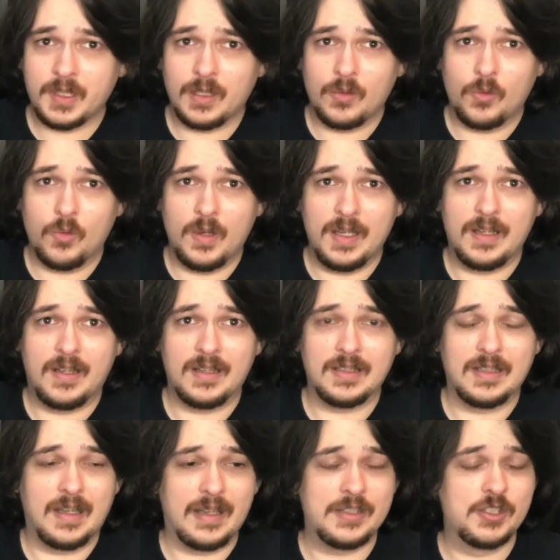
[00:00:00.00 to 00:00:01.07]
What on
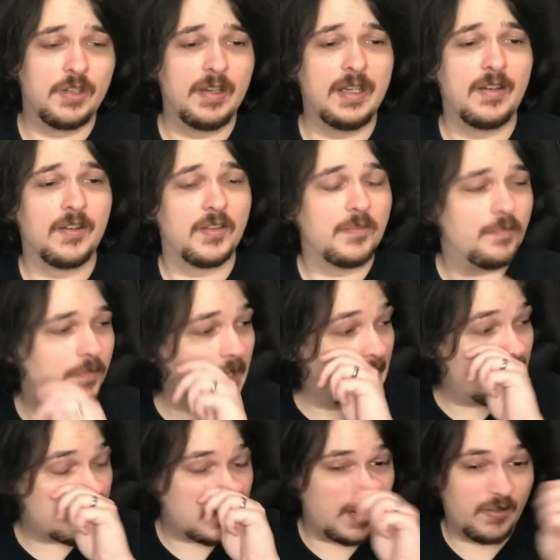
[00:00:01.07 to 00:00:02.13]
God's green earth? That
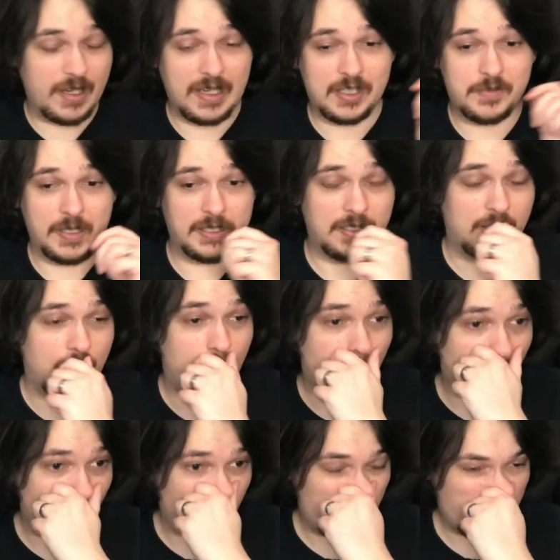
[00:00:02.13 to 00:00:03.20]
is not what I expected at
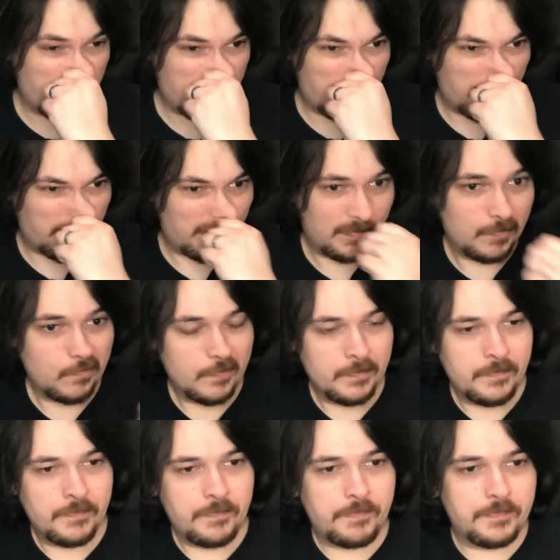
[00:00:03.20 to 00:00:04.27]
all.
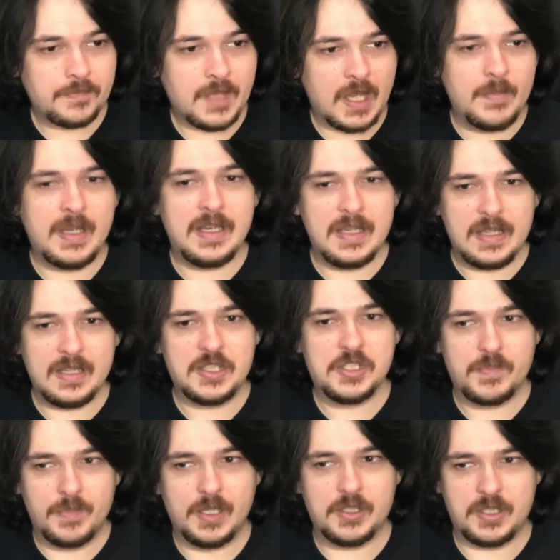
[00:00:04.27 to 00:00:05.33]
I mean, it is,
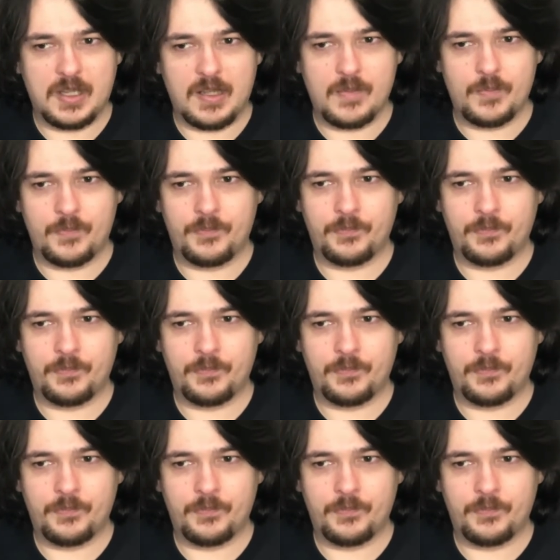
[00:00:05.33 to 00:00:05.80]
but it's not.